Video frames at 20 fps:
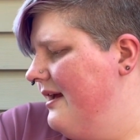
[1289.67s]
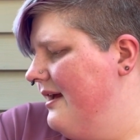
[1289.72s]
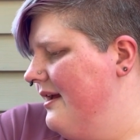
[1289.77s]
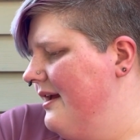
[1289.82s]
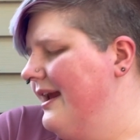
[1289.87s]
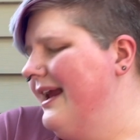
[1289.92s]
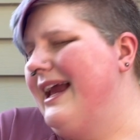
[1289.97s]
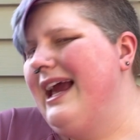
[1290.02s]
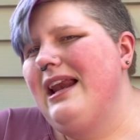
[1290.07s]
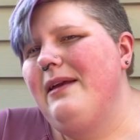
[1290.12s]

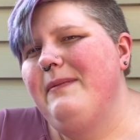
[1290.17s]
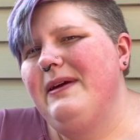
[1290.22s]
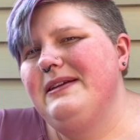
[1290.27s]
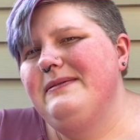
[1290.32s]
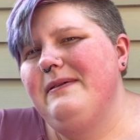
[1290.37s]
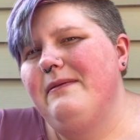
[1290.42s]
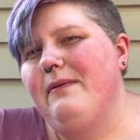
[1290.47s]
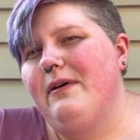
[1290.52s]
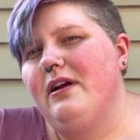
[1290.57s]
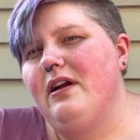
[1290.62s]
It kind of makes
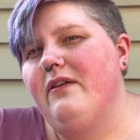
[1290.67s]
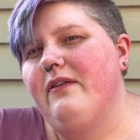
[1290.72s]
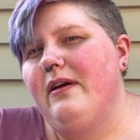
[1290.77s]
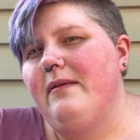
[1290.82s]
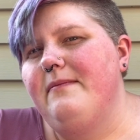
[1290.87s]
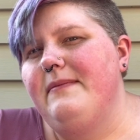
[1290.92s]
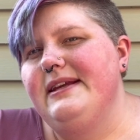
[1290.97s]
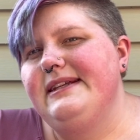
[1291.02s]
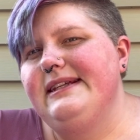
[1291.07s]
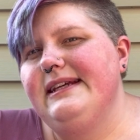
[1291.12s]
me wonder if
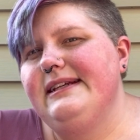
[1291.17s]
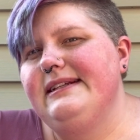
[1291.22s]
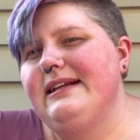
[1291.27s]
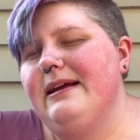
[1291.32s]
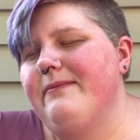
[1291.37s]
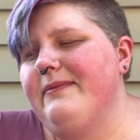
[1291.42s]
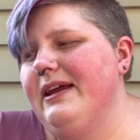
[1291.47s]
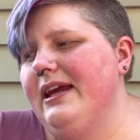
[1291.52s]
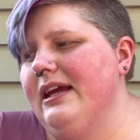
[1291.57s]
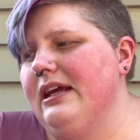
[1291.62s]
I'm missing
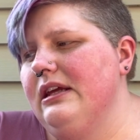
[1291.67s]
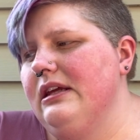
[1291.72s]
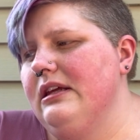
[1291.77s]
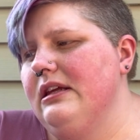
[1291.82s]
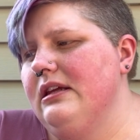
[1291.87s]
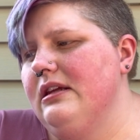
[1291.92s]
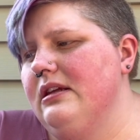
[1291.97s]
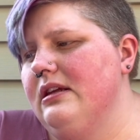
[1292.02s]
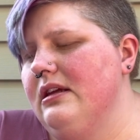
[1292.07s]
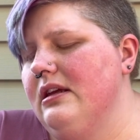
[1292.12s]
something,
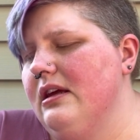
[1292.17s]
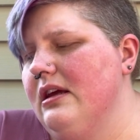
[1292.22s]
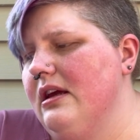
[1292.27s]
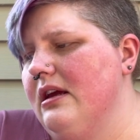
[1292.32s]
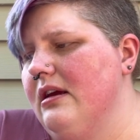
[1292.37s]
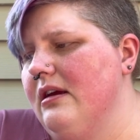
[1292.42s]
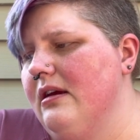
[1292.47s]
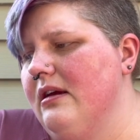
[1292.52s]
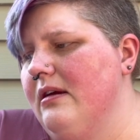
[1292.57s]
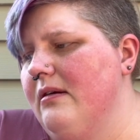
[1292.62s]

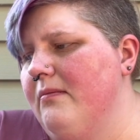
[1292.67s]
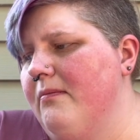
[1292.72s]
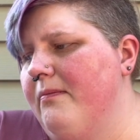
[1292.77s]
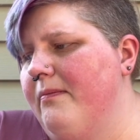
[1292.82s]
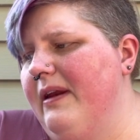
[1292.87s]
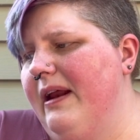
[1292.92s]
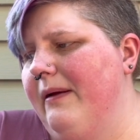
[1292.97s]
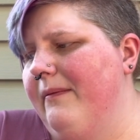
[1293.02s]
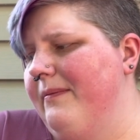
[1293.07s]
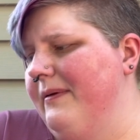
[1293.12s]

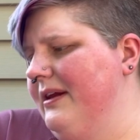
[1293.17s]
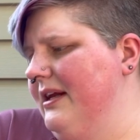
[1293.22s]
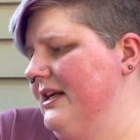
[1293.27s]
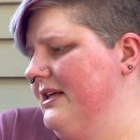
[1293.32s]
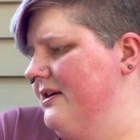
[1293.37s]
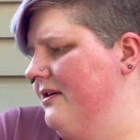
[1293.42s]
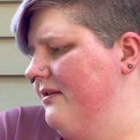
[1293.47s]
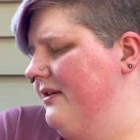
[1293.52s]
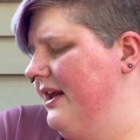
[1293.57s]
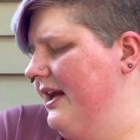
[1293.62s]
but I really
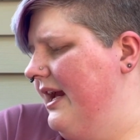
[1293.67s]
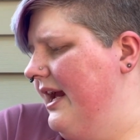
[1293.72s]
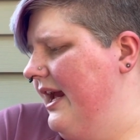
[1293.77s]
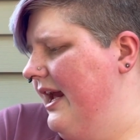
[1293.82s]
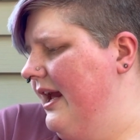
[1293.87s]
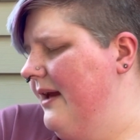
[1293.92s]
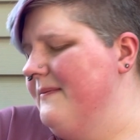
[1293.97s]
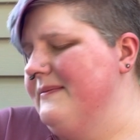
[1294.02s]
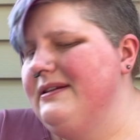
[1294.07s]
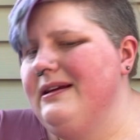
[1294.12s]
don't think I
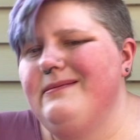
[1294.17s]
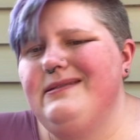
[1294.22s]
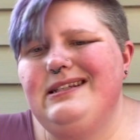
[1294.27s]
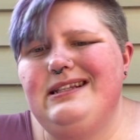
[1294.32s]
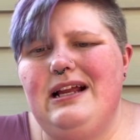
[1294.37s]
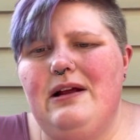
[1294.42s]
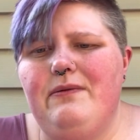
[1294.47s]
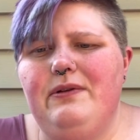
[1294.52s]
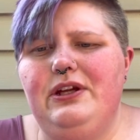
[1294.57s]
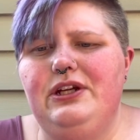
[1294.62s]
am. So I'm just
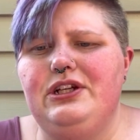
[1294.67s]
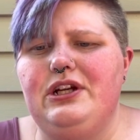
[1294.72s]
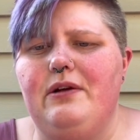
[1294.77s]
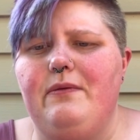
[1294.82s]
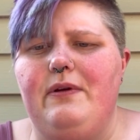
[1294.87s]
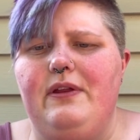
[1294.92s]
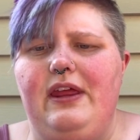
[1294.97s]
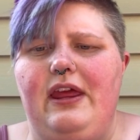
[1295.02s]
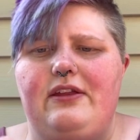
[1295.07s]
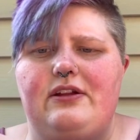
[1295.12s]
not really sure
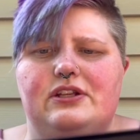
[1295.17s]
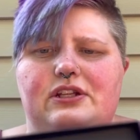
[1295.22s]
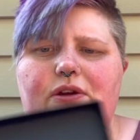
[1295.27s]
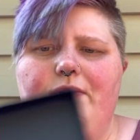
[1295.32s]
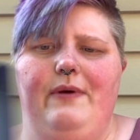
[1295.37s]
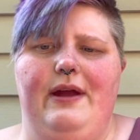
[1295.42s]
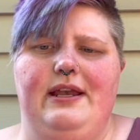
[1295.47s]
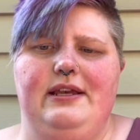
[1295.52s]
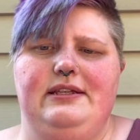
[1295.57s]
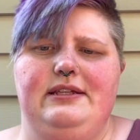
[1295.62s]
where the other 2
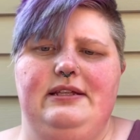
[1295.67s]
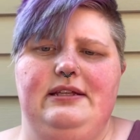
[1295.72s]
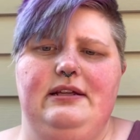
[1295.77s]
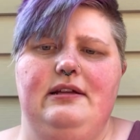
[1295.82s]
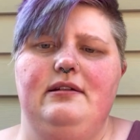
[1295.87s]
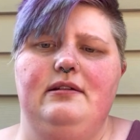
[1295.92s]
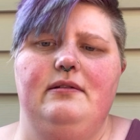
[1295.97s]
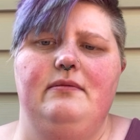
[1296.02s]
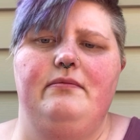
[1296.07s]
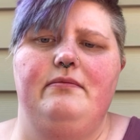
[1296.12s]
went.
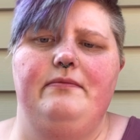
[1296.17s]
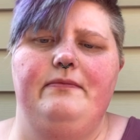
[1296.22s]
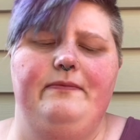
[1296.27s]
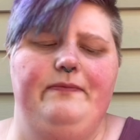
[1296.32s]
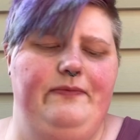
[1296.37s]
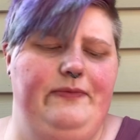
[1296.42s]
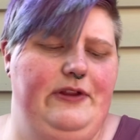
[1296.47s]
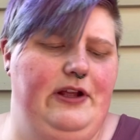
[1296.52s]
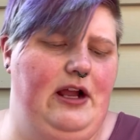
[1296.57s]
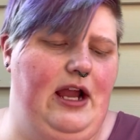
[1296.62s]

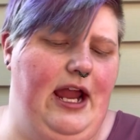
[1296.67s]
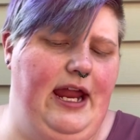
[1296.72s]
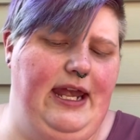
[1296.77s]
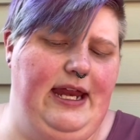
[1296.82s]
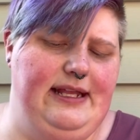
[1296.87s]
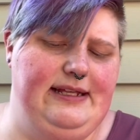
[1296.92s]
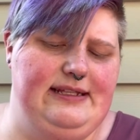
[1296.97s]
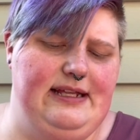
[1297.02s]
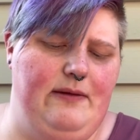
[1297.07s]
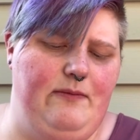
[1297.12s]
They're
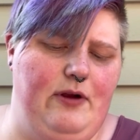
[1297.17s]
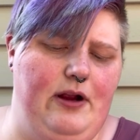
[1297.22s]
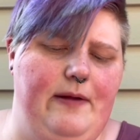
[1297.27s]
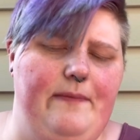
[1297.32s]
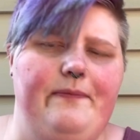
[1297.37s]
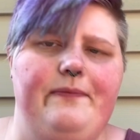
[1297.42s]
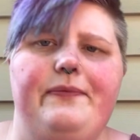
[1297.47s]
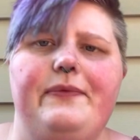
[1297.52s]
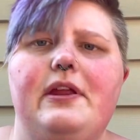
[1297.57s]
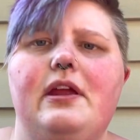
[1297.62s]
hiding somewhere.
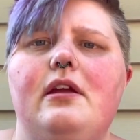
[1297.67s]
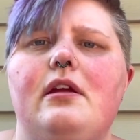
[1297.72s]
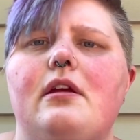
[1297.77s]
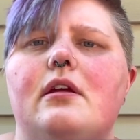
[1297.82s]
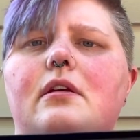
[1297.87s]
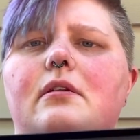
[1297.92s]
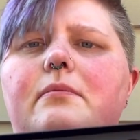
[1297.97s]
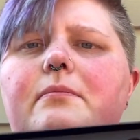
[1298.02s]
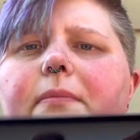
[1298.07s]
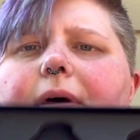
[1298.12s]

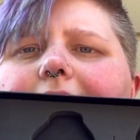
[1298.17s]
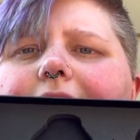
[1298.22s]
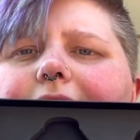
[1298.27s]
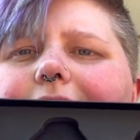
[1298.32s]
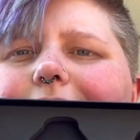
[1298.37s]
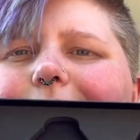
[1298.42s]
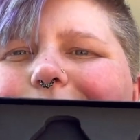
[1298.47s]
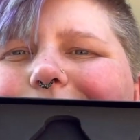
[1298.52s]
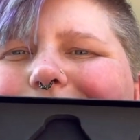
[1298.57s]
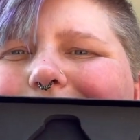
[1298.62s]
But
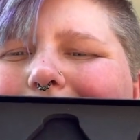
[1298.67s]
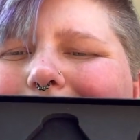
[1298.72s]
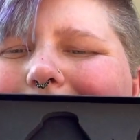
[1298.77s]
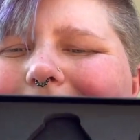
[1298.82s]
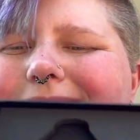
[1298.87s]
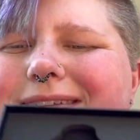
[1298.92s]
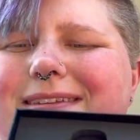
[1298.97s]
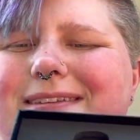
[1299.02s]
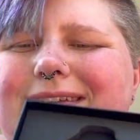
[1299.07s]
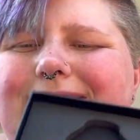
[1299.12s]
there was 3
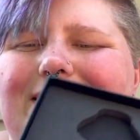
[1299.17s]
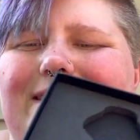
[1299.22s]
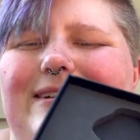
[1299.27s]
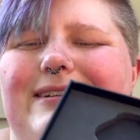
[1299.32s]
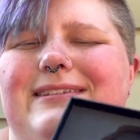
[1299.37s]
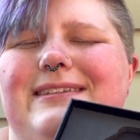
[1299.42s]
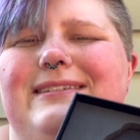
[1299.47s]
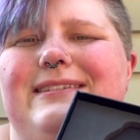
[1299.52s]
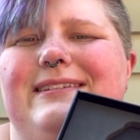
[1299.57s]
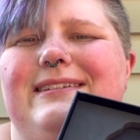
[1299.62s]
pairs of
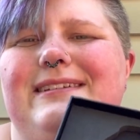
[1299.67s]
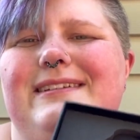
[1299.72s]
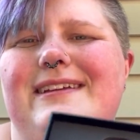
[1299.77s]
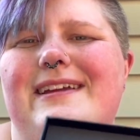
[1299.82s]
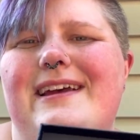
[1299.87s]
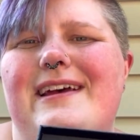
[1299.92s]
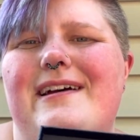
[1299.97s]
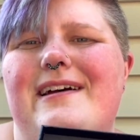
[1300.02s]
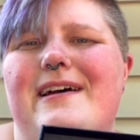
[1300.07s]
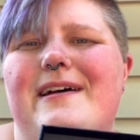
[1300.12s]
scissors.
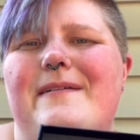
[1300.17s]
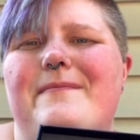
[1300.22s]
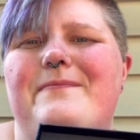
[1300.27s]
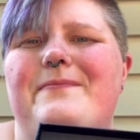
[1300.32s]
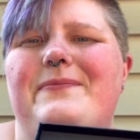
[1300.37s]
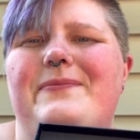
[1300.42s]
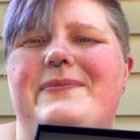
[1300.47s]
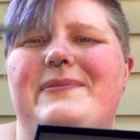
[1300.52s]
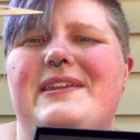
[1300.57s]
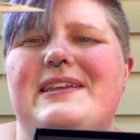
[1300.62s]

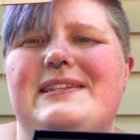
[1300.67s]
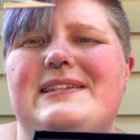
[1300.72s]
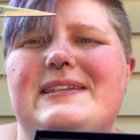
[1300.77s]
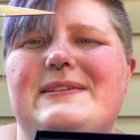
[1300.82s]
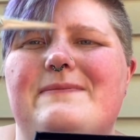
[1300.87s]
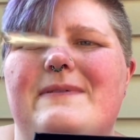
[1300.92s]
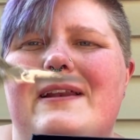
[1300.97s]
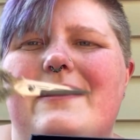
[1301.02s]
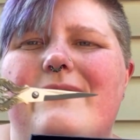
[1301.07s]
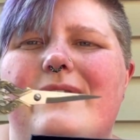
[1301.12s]
This is
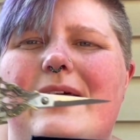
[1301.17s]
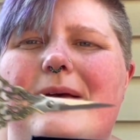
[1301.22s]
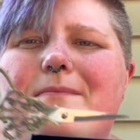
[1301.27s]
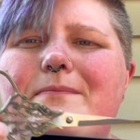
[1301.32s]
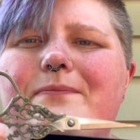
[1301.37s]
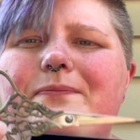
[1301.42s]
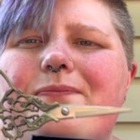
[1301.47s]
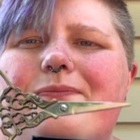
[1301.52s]
one of them.